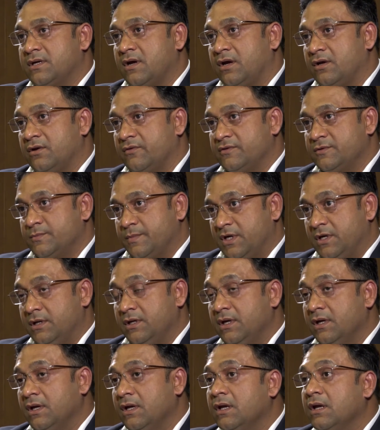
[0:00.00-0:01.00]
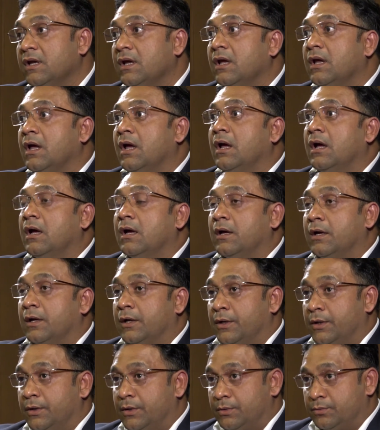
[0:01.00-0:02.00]
kind of speed.
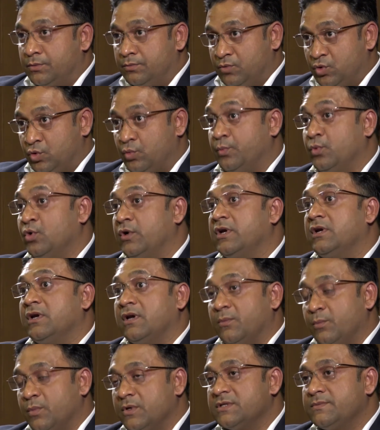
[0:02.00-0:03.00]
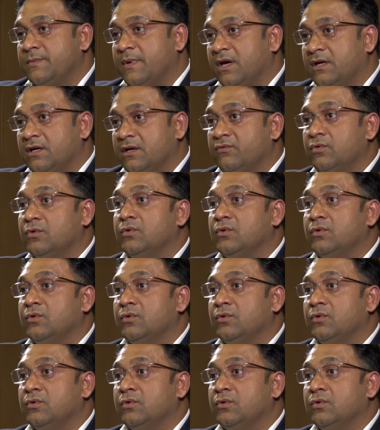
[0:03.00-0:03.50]
To put it in perspective,